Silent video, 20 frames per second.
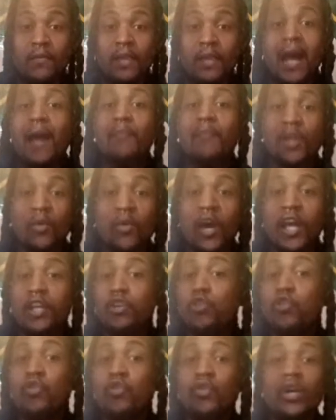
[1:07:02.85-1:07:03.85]
I'm the one
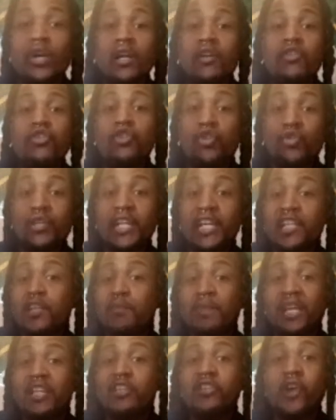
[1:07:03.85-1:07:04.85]
who you need to
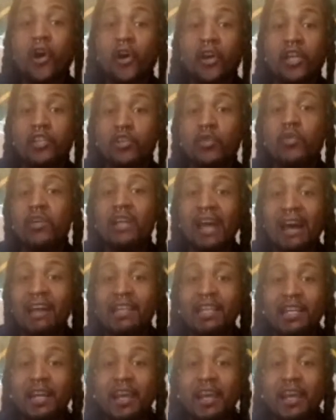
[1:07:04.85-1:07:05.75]
be talking to and hollering